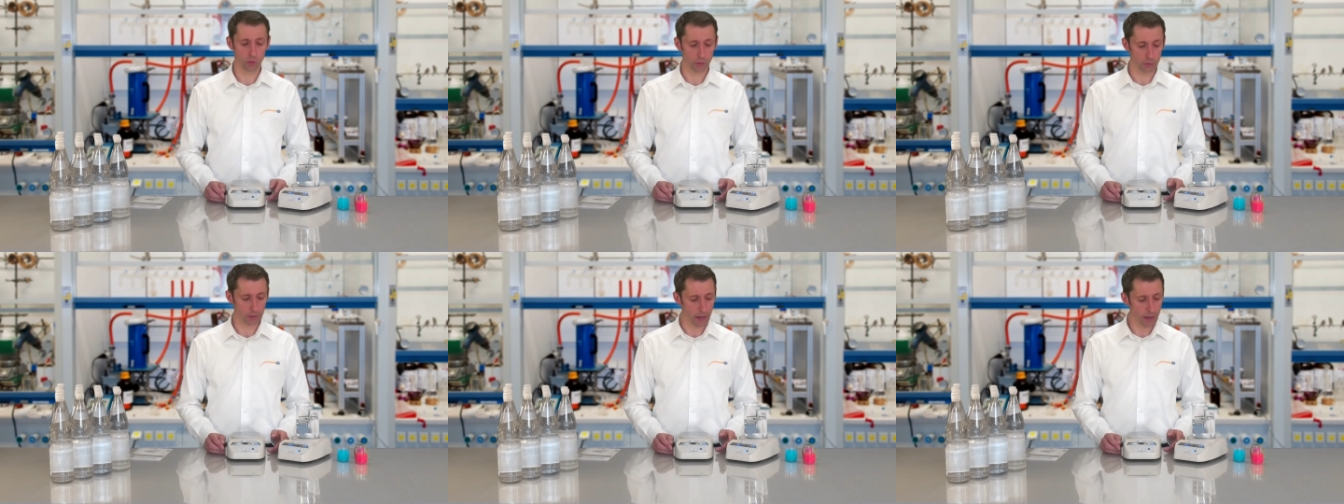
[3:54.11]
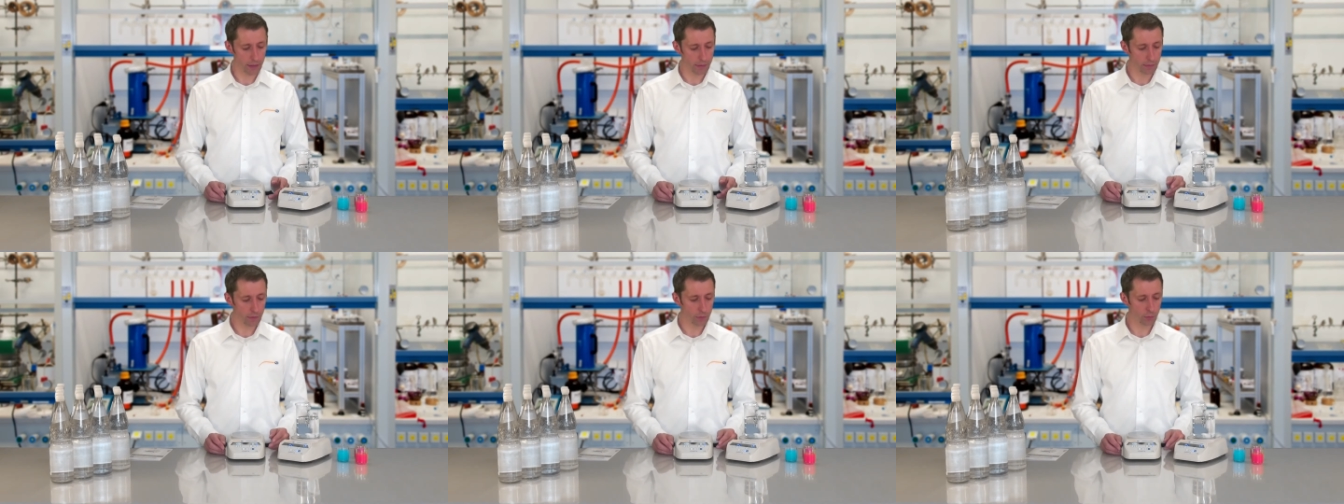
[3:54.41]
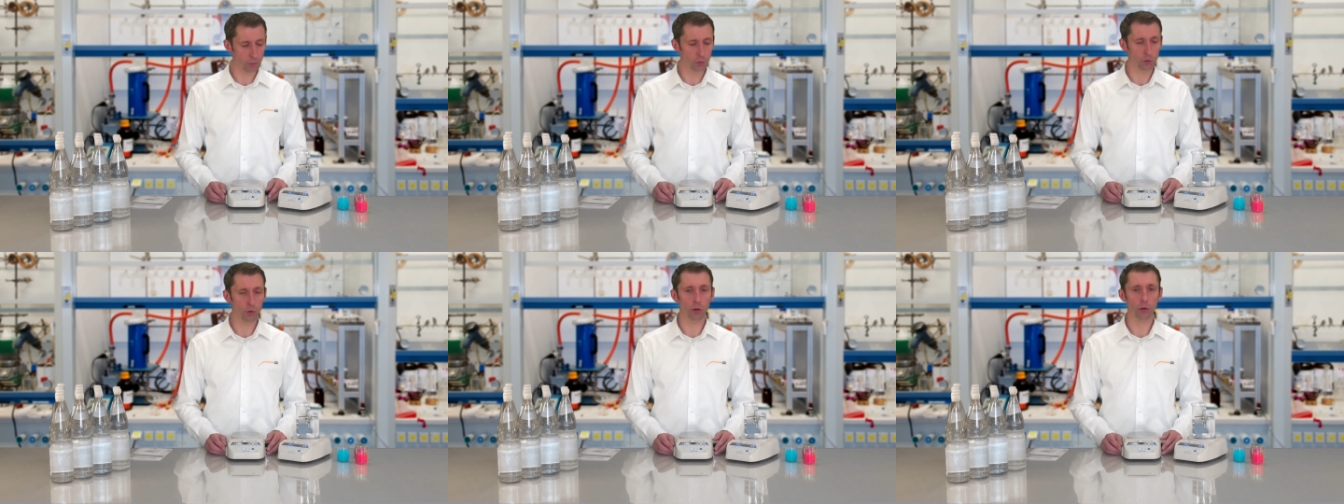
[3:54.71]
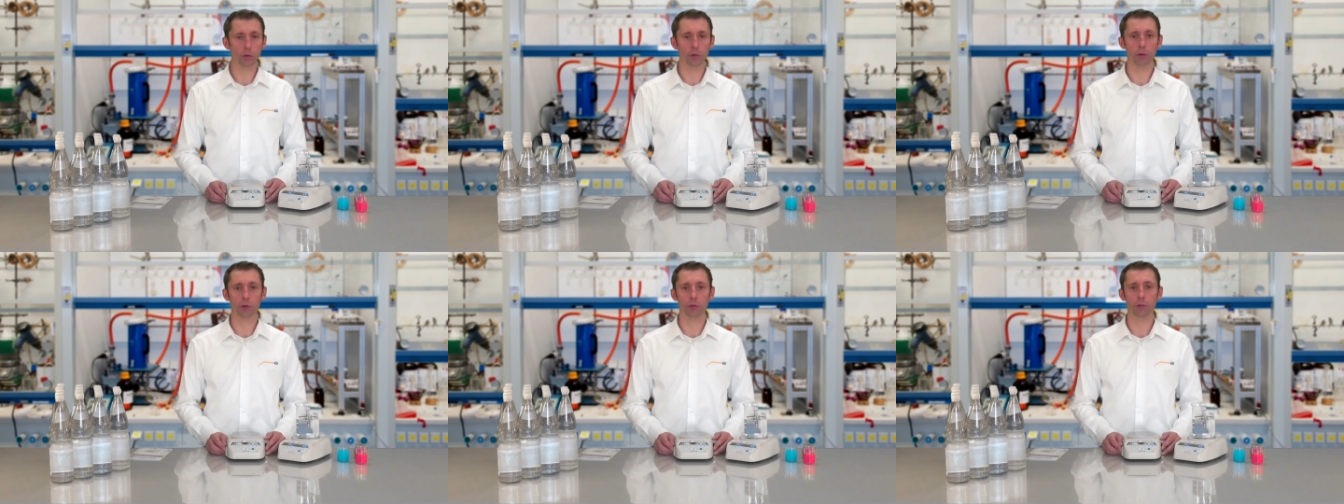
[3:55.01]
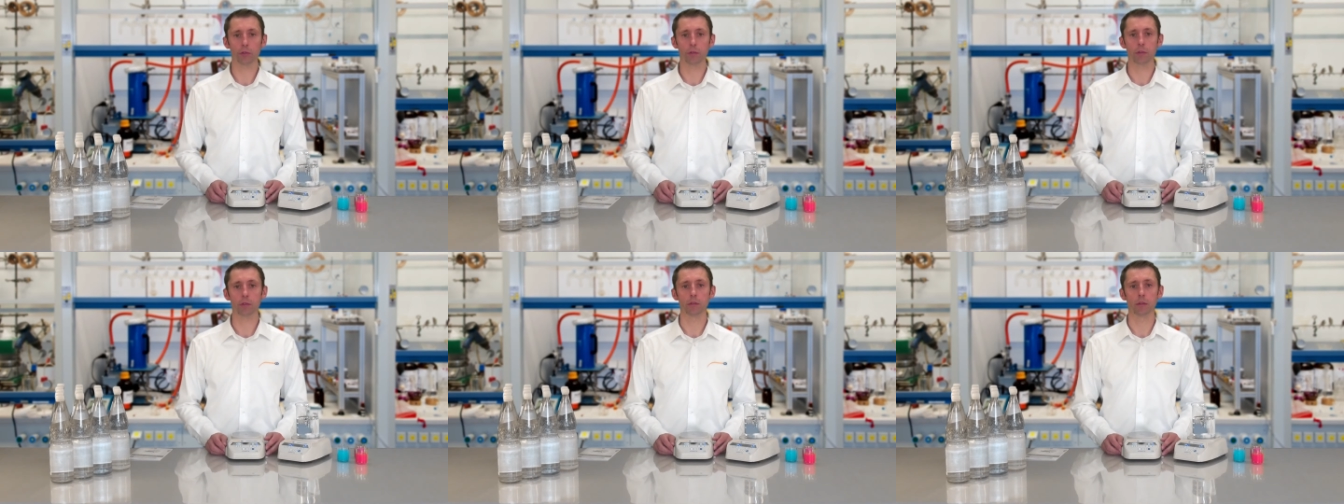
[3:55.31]
which I can
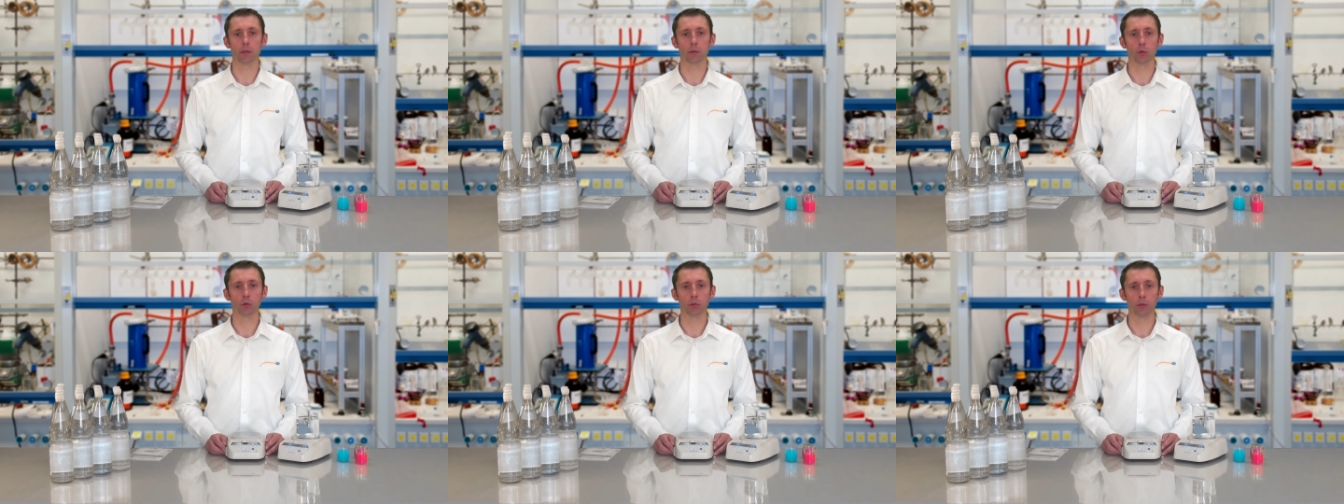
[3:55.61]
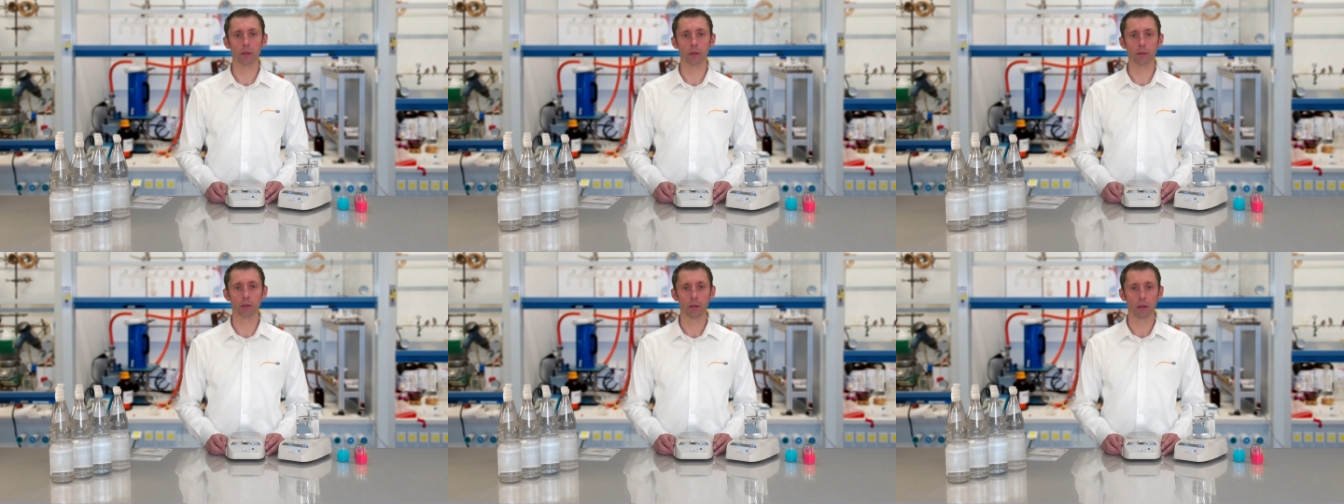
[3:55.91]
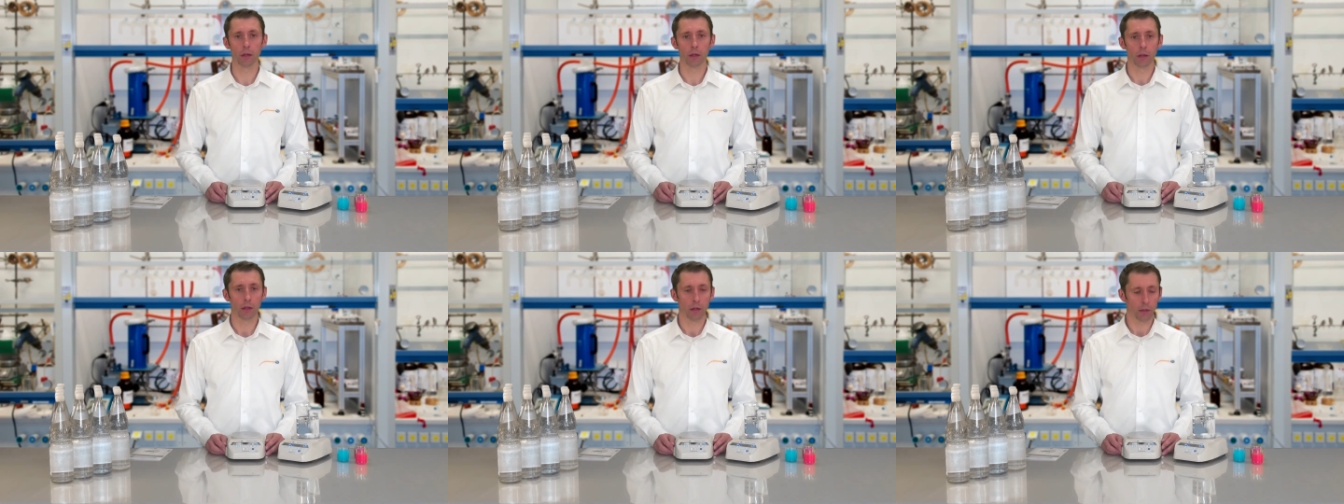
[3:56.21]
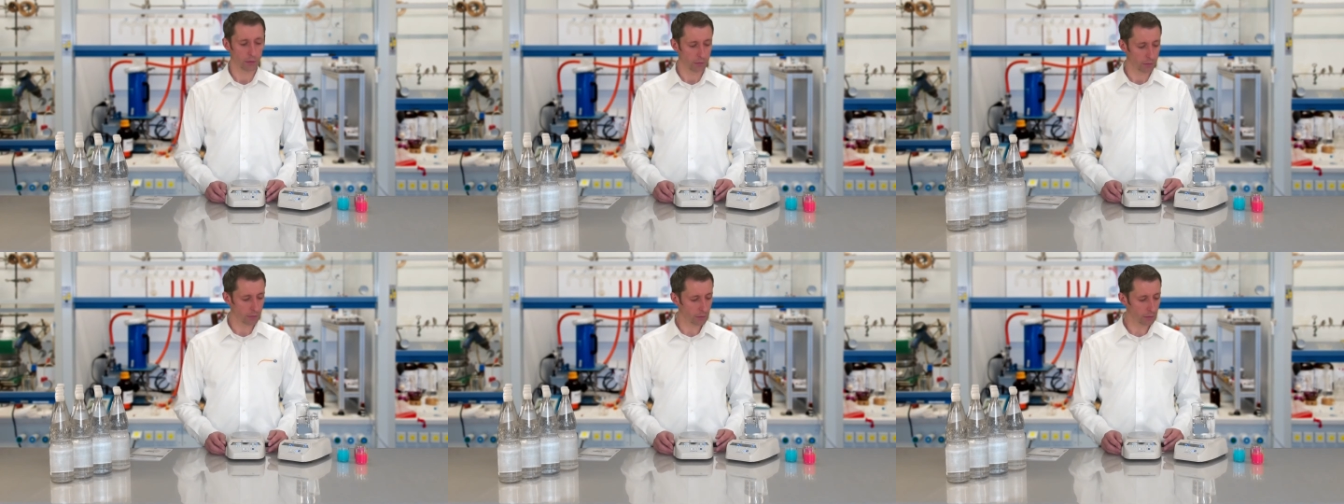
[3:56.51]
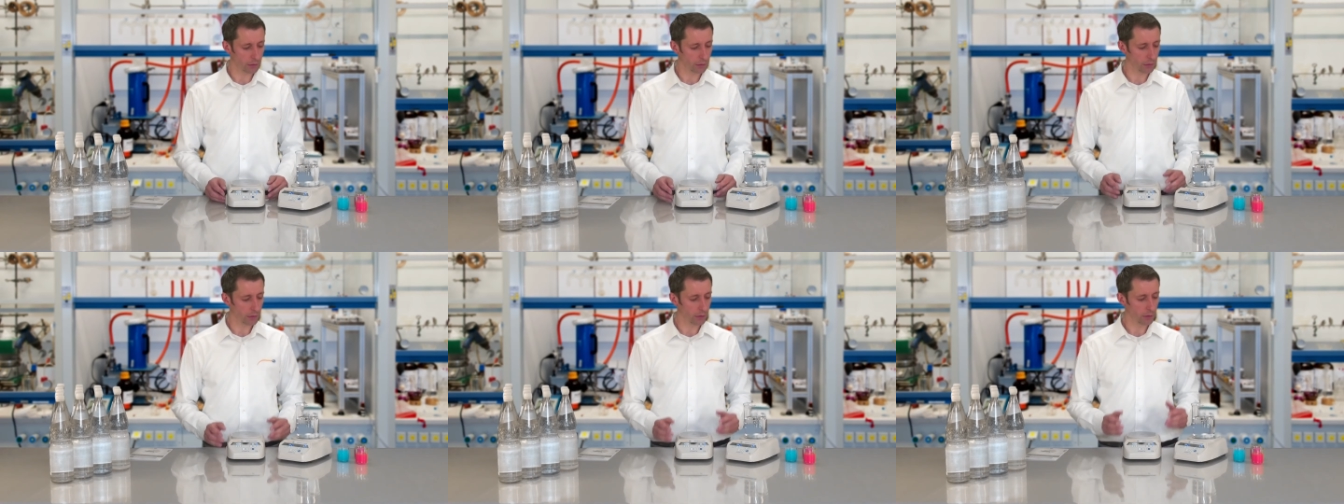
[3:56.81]
interrupt the stirring between
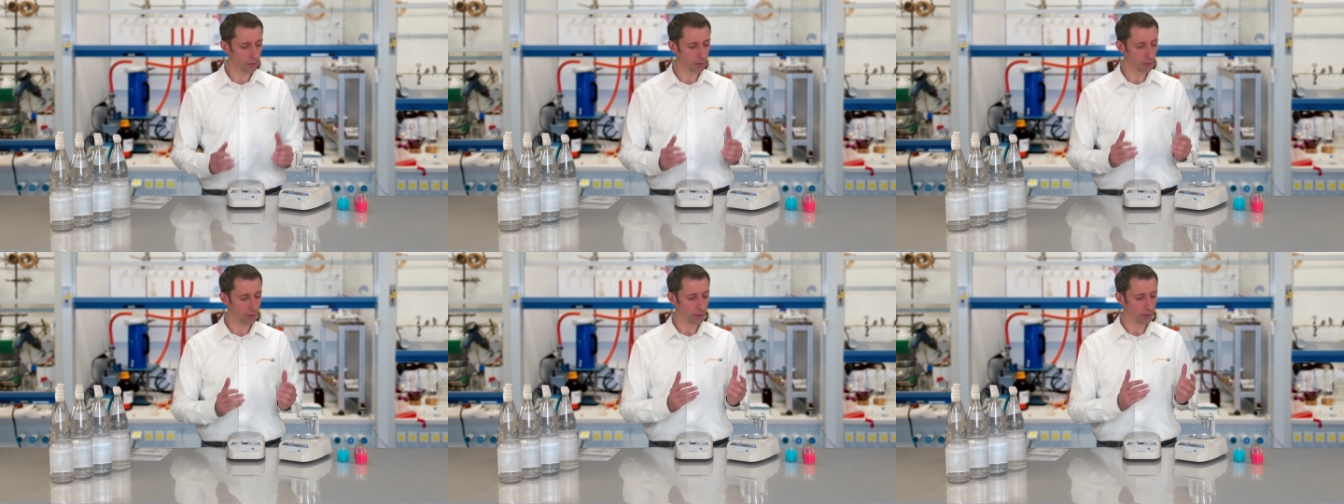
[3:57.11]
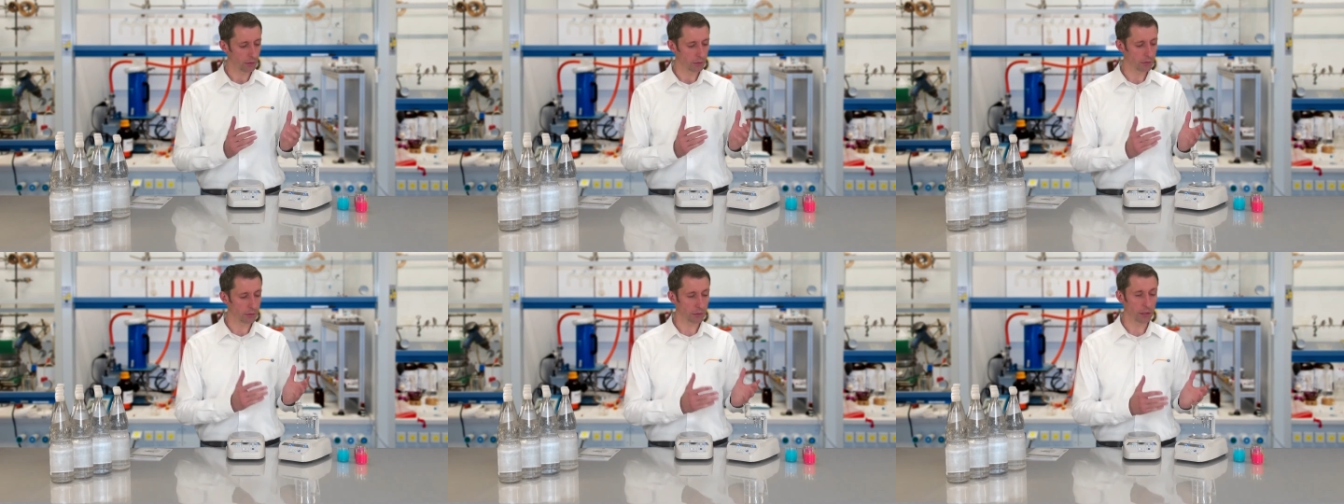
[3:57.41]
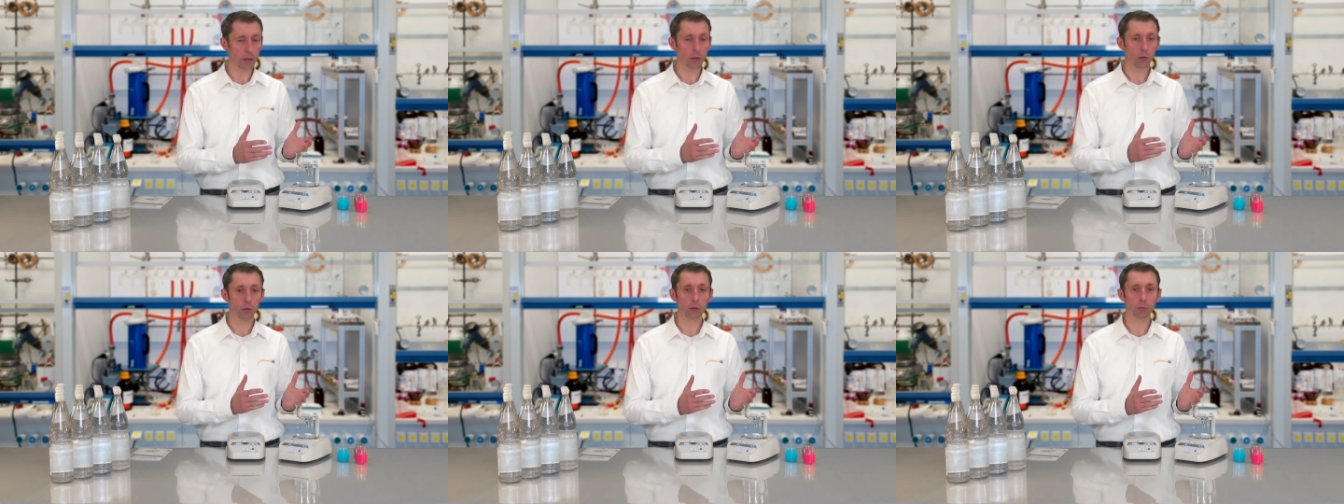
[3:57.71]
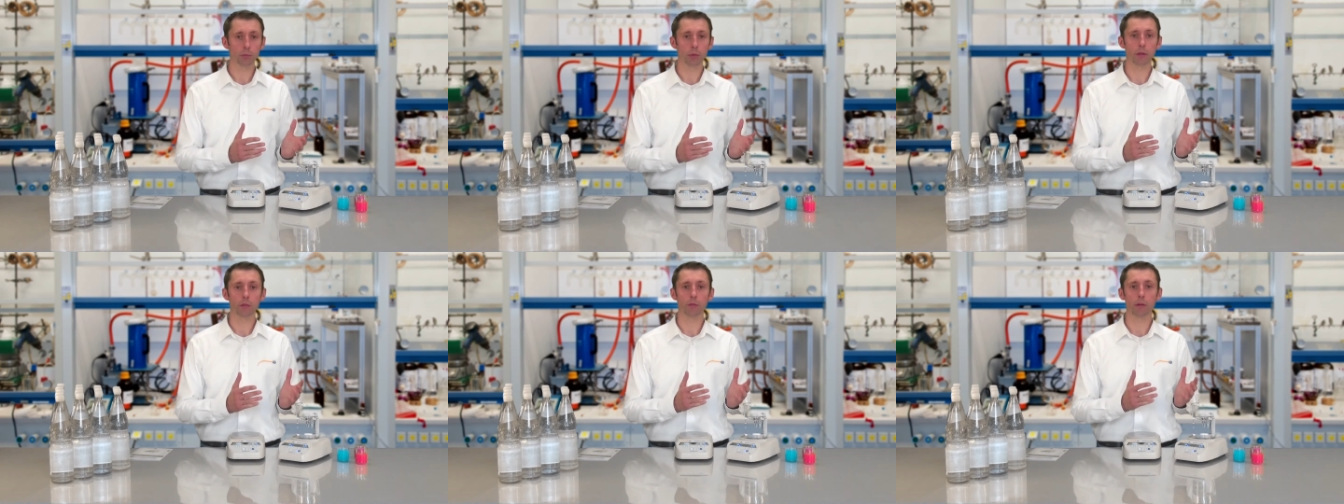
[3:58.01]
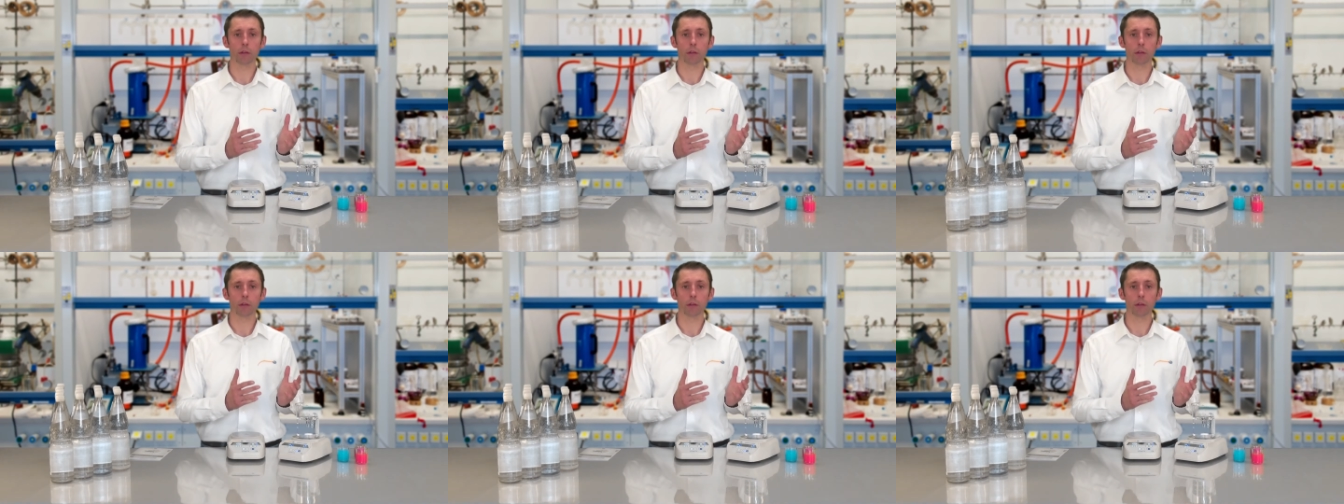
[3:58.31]
30 and 99 seconds.